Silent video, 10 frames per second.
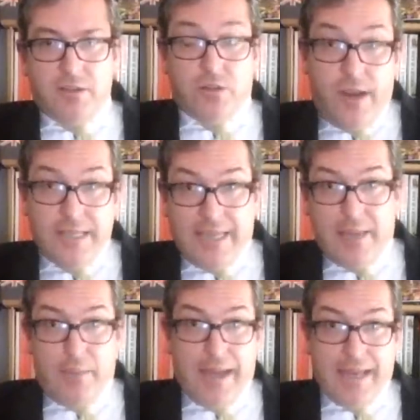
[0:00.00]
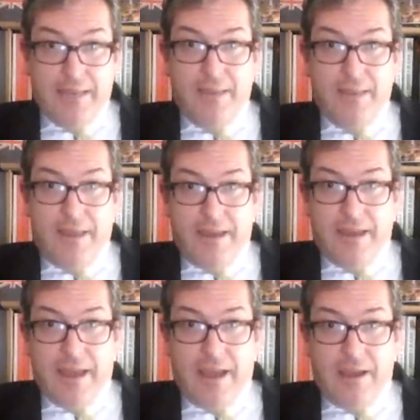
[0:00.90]
to try to get back in
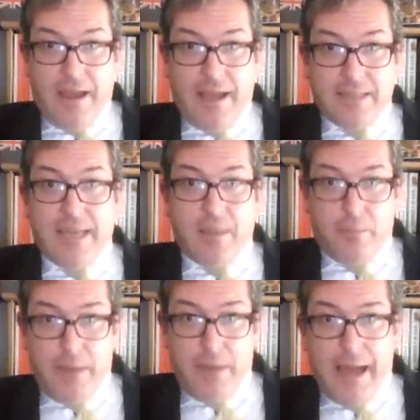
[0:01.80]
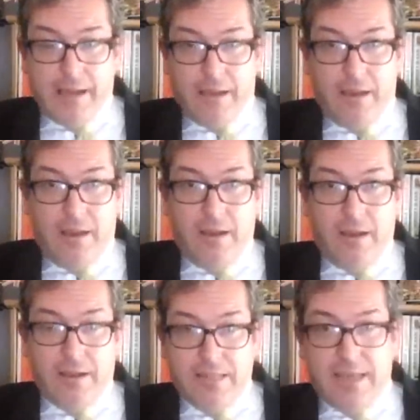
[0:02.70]
there uh, and take it back
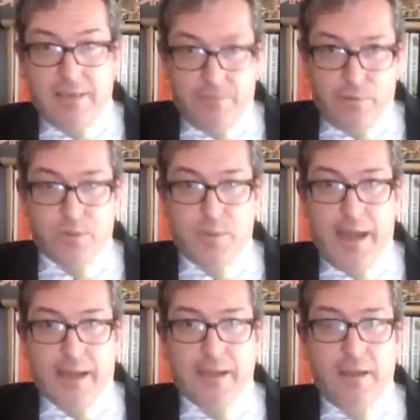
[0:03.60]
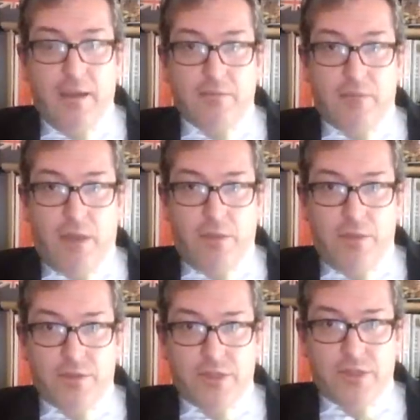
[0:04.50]
uh, and take influence back
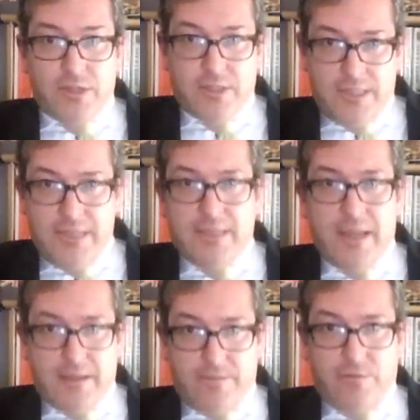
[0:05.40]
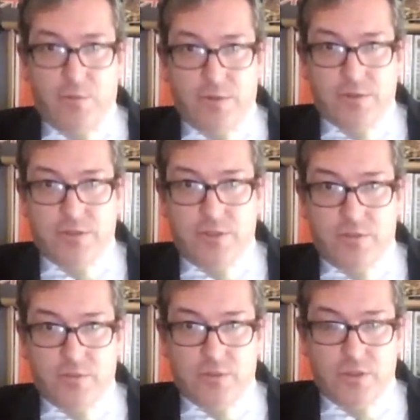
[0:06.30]
rather than just cede that influence
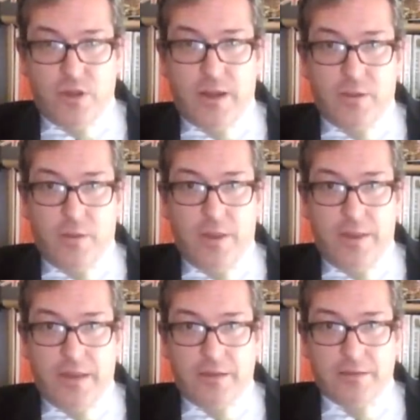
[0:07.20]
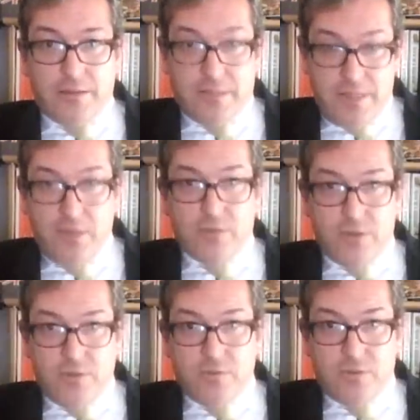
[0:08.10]
to, to China where they can continue
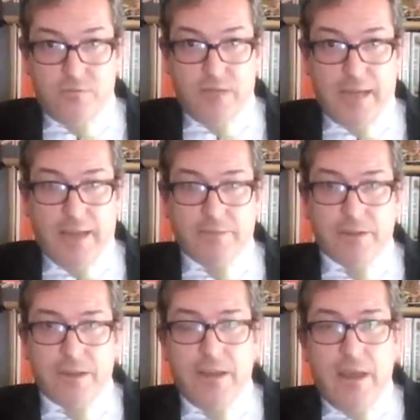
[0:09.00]
to, to wreak havoc.